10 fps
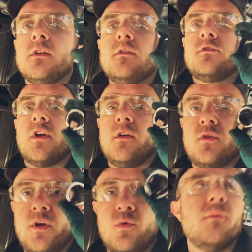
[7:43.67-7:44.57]
So,
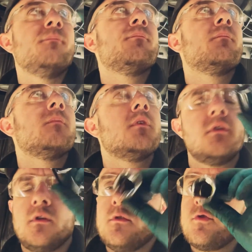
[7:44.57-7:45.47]
quick one,
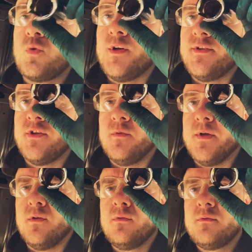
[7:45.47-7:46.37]
22
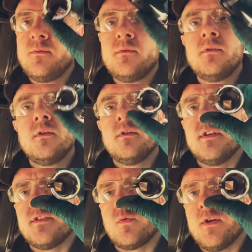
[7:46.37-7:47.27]
mil
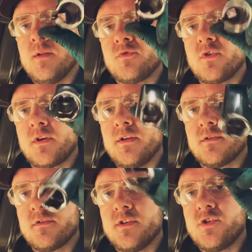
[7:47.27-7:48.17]
this is one of them sockets
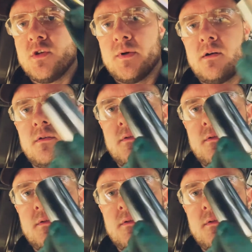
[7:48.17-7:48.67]
I said to you about.